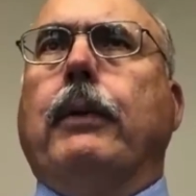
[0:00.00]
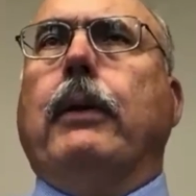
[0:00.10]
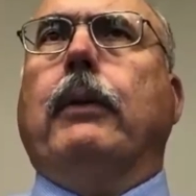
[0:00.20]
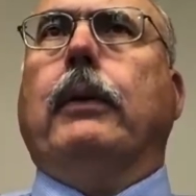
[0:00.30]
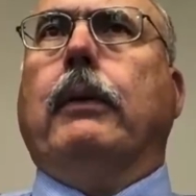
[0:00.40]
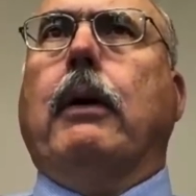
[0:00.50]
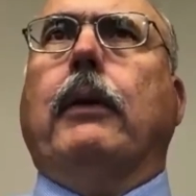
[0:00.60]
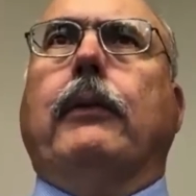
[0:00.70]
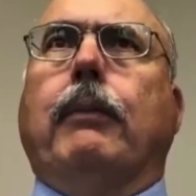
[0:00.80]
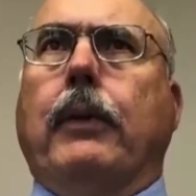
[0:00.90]
We know what their
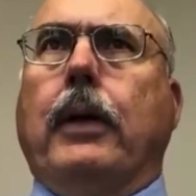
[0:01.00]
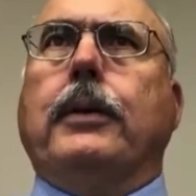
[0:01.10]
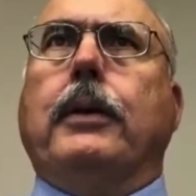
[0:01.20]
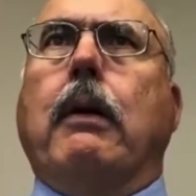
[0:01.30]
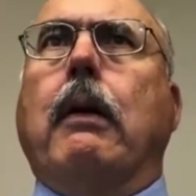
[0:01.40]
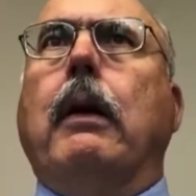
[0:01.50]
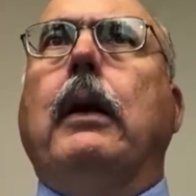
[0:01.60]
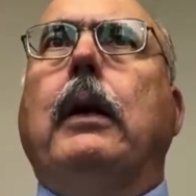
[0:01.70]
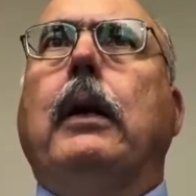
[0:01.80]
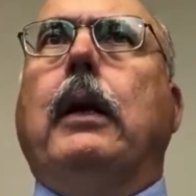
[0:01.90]
cost of production are
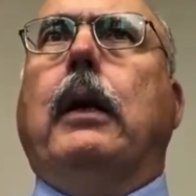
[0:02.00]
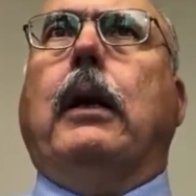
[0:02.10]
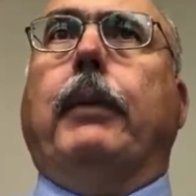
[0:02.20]
uh,